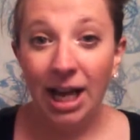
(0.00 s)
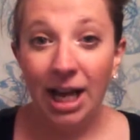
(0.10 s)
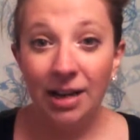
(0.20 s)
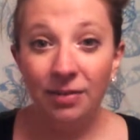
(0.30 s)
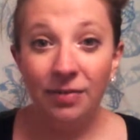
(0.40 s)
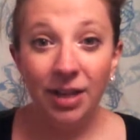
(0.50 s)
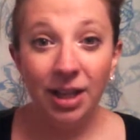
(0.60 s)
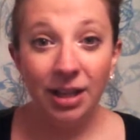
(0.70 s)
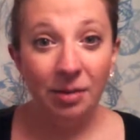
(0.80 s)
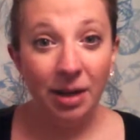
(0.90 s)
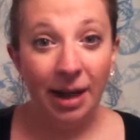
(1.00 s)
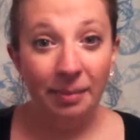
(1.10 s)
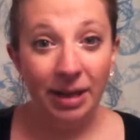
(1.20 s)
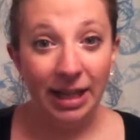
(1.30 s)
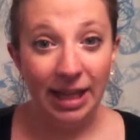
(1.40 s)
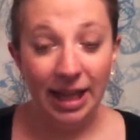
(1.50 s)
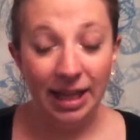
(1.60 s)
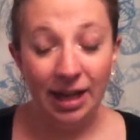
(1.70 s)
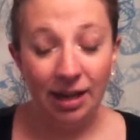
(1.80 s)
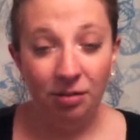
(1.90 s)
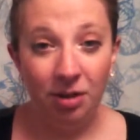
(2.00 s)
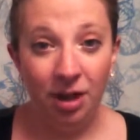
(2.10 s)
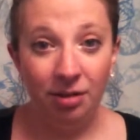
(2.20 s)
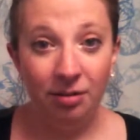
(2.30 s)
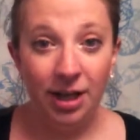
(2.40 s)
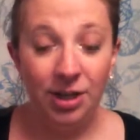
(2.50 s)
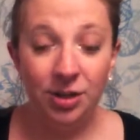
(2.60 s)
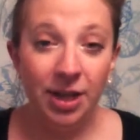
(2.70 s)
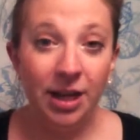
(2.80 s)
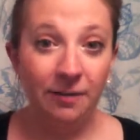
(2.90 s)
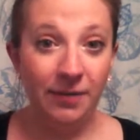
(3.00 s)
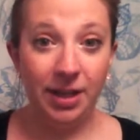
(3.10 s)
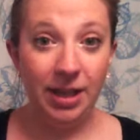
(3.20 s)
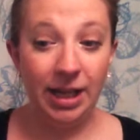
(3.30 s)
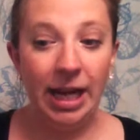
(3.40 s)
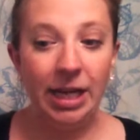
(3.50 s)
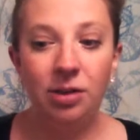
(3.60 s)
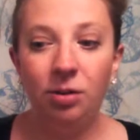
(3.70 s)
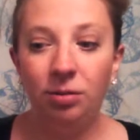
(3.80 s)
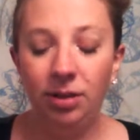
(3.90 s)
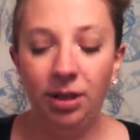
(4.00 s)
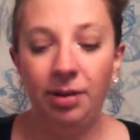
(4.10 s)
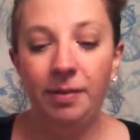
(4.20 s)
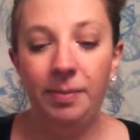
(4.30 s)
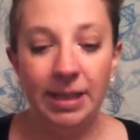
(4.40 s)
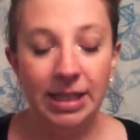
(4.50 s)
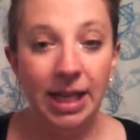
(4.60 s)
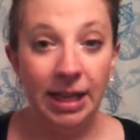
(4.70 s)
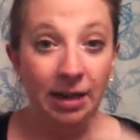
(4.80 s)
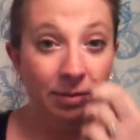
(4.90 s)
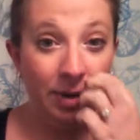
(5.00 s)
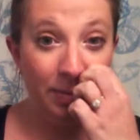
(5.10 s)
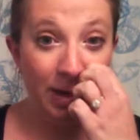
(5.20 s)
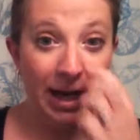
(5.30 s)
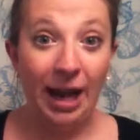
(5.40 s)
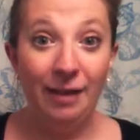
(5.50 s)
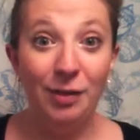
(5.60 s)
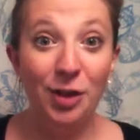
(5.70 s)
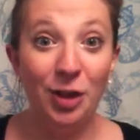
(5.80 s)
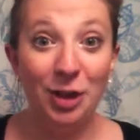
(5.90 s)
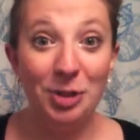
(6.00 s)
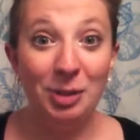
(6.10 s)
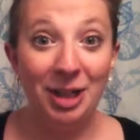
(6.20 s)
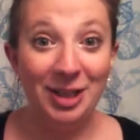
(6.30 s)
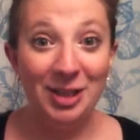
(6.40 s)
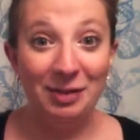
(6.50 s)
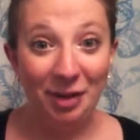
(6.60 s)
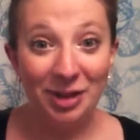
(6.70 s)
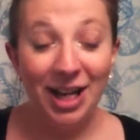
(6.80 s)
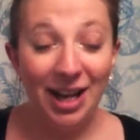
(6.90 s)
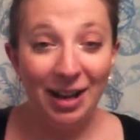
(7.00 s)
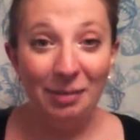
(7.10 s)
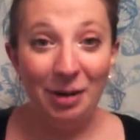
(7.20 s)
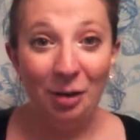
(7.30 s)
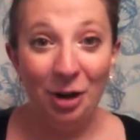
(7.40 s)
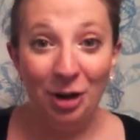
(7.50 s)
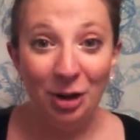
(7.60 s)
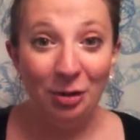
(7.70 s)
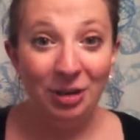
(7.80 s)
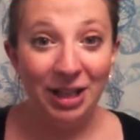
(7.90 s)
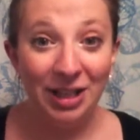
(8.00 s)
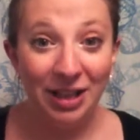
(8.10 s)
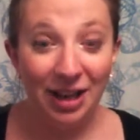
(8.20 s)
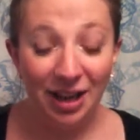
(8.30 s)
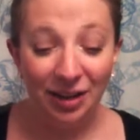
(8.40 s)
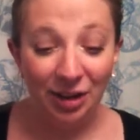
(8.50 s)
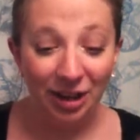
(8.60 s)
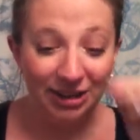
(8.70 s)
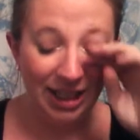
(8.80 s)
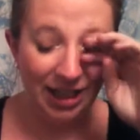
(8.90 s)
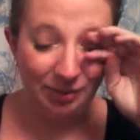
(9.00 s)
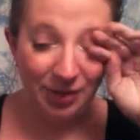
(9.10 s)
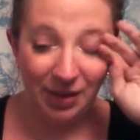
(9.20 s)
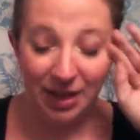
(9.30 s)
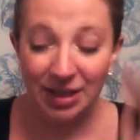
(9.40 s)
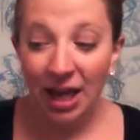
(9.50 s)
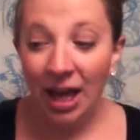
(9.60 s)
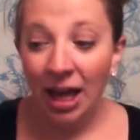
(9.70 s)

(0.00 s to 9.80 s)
kind of feel like that will happen again. I don't know. I just kind of feel like I've been saying that I really want to have the longest pregnancy of all time, and I want to go really a long time with this.